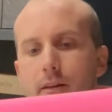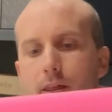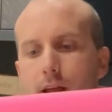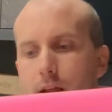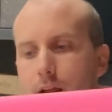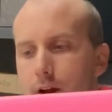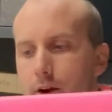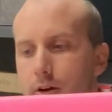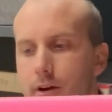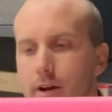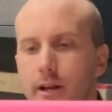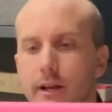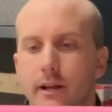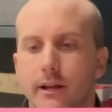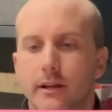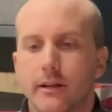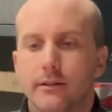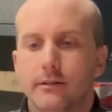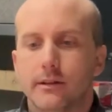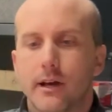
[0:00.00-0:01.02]
there
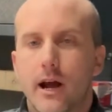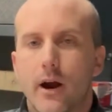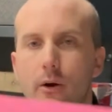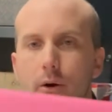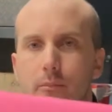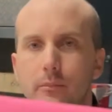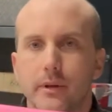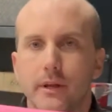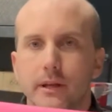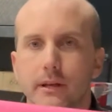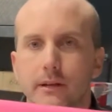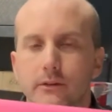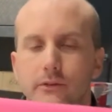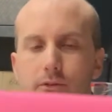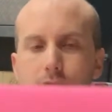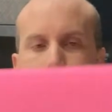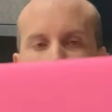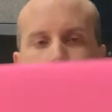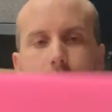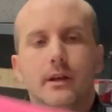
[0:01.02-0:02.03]
is our
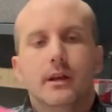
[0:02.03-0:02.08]
piece.